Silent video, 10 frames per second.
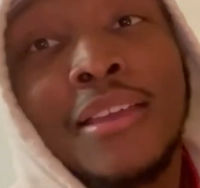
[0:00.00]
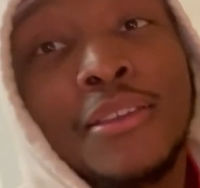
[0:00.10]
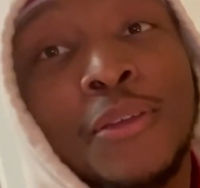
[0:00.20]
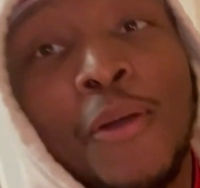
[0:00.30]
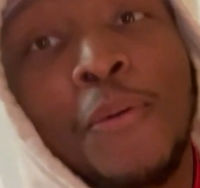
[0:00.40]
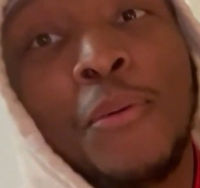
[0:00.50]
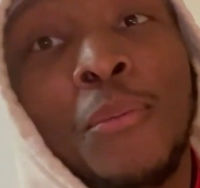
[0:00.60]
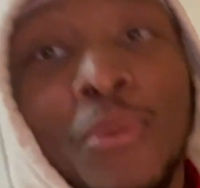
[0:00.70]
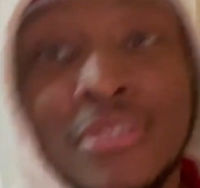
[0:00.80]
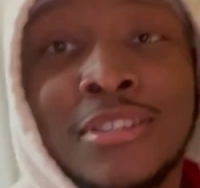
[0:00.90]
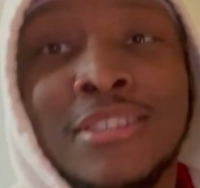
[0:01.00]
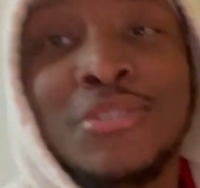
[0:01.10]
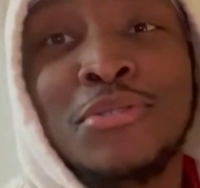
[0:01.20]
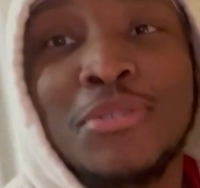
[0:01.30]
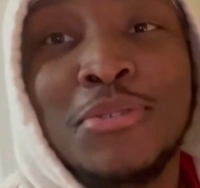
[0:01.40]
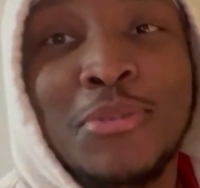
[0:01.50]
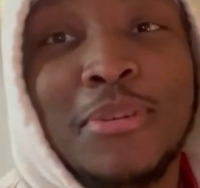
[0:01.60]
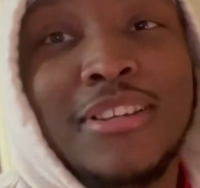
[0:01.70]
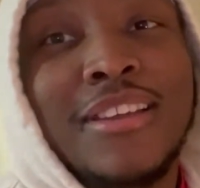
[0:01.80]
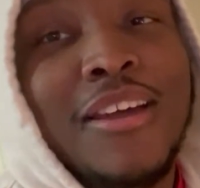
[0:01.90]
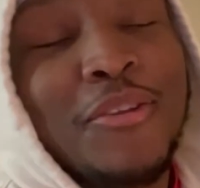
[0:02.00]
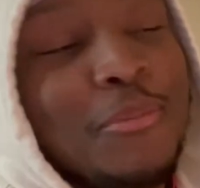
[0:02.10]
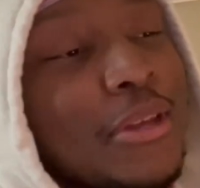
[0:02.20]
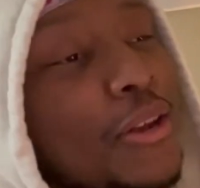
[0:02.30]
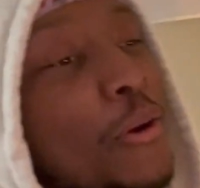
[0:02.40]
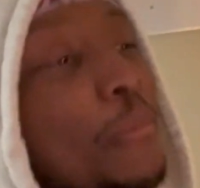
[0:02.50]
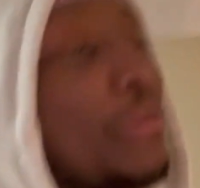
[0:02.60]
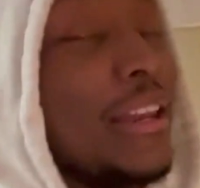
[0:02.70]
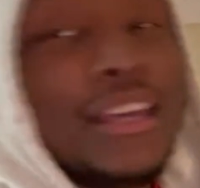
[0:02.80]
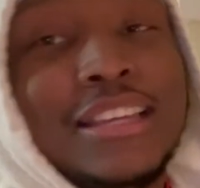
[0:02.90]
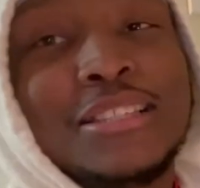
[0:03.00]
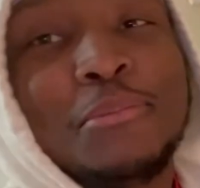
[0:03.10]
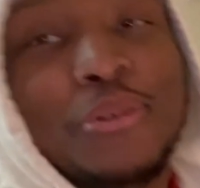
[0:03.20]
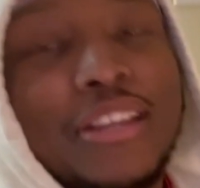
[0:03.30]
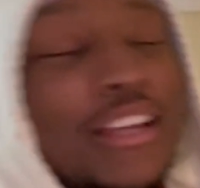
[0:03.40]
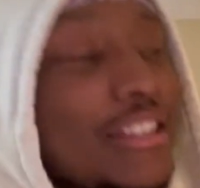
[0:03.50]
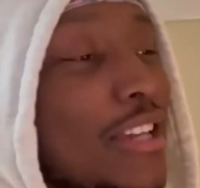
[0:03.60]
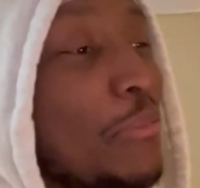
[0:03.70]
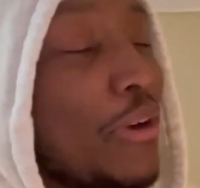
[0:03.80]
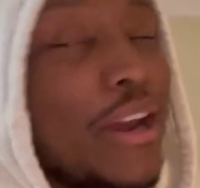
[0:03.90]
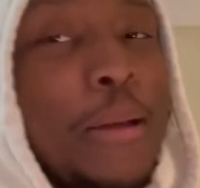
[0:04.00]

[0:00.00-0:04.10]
Yo, what's good, YouTube? Look, y'all know me don't play. It's your boy Deontay Brown.